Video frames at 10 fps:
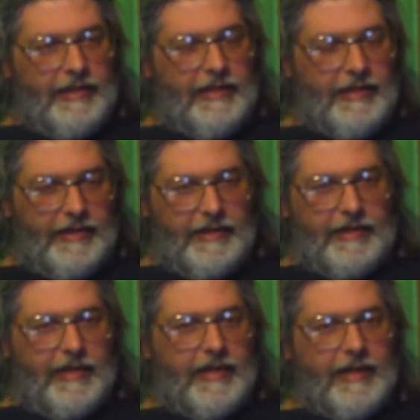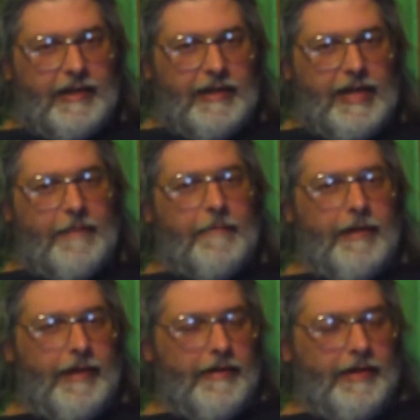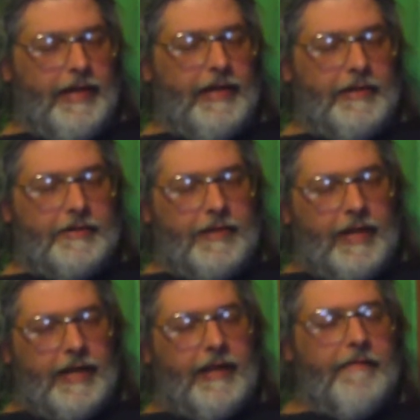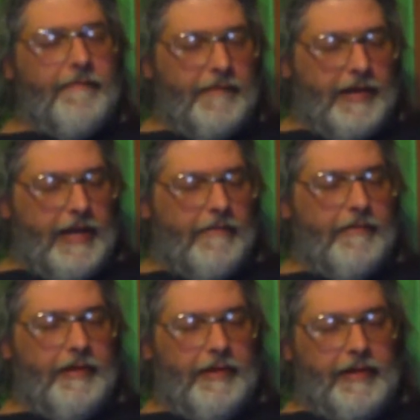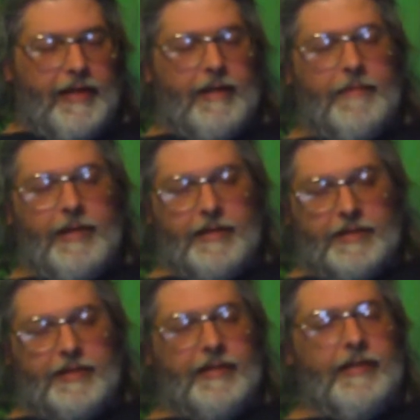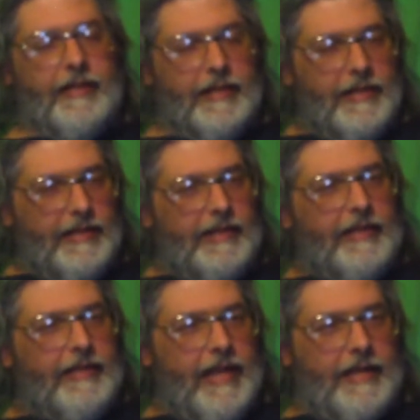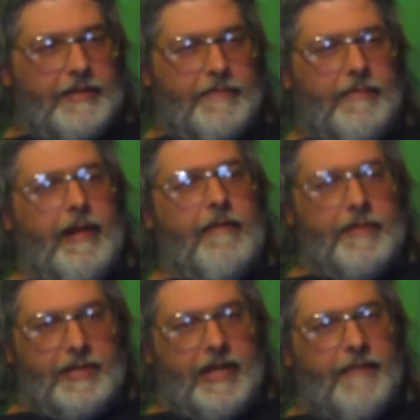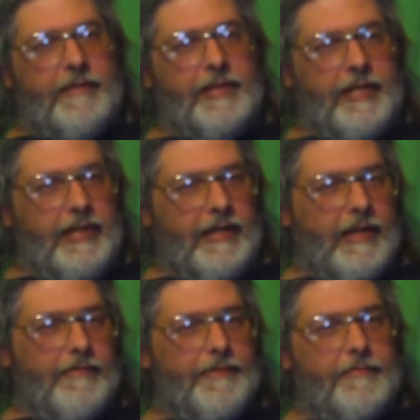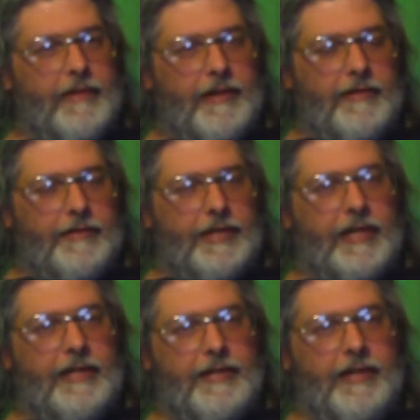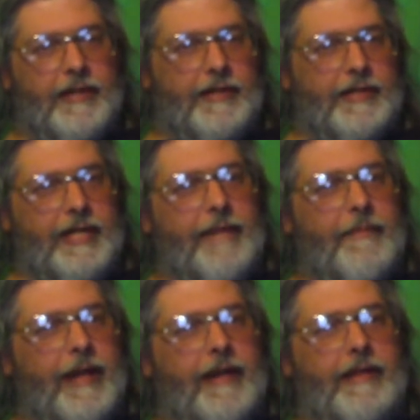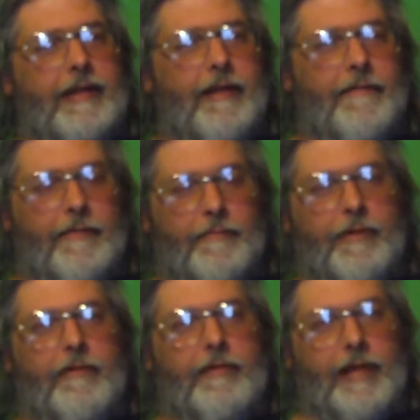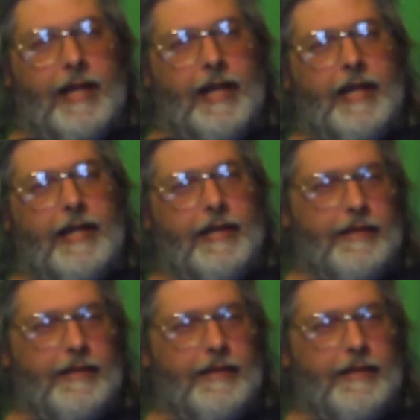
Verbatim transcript: And I can elaborate on the answer I gave for that one in the comments. Yes, when I was seventeen, I was one of those kids that could stand behind a telephone pole and hide.